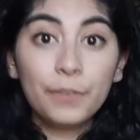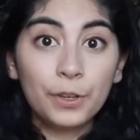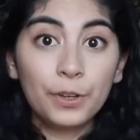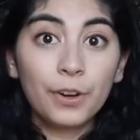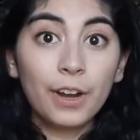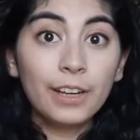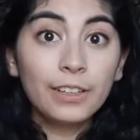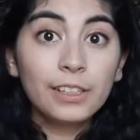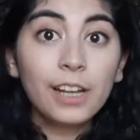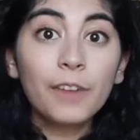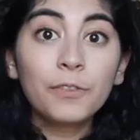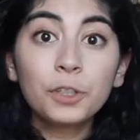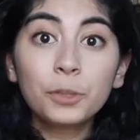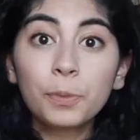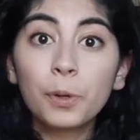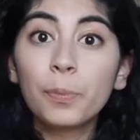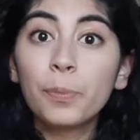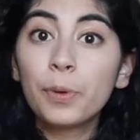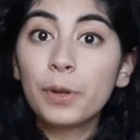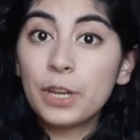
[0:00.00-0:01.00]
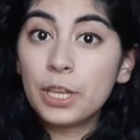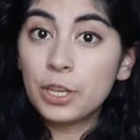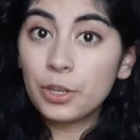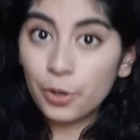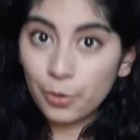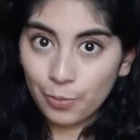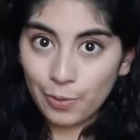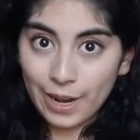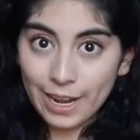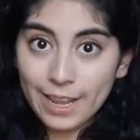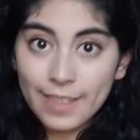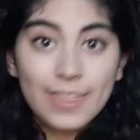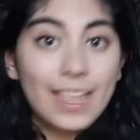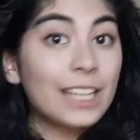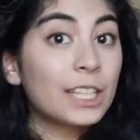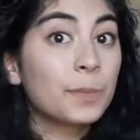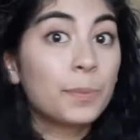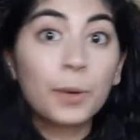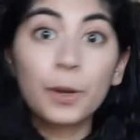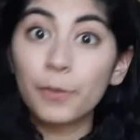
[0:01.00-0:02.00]
you're uncomfortable putting your weight,
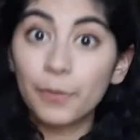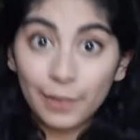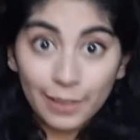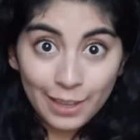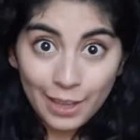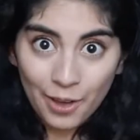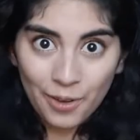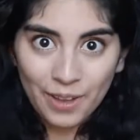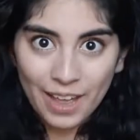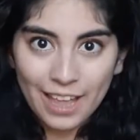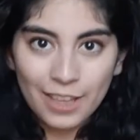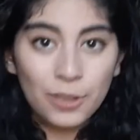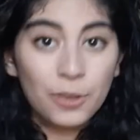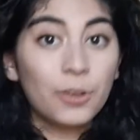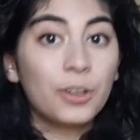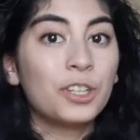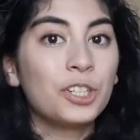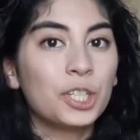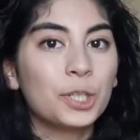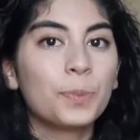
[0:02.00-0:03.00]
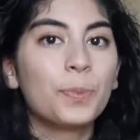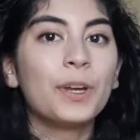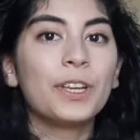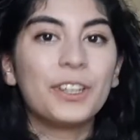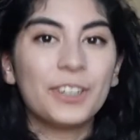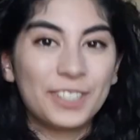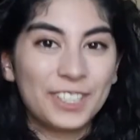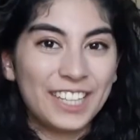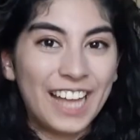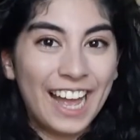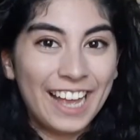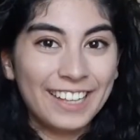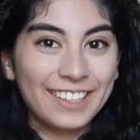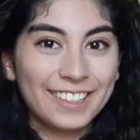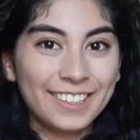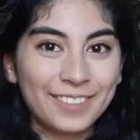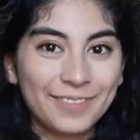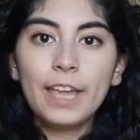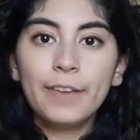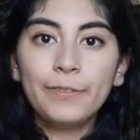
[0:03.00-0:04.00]
that's perfectly okay. You could just put your size.
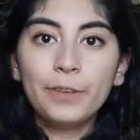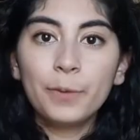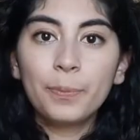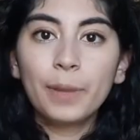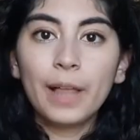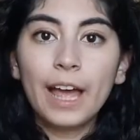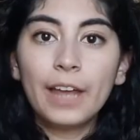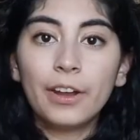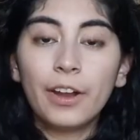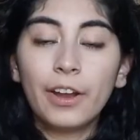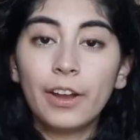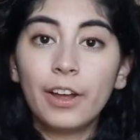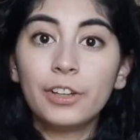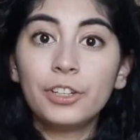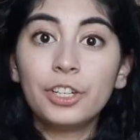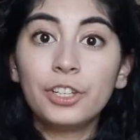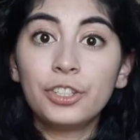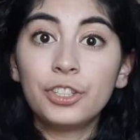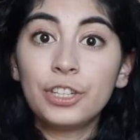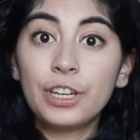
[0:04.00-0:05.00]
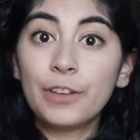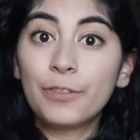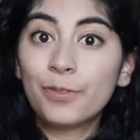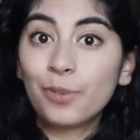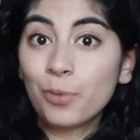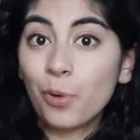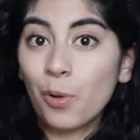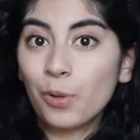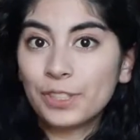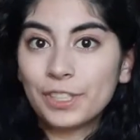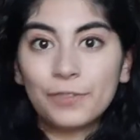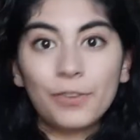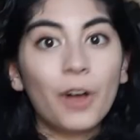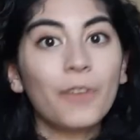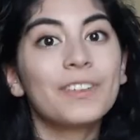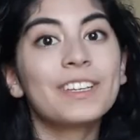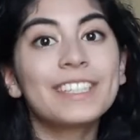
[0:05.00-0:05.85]
If you plan on auditioning for roles involving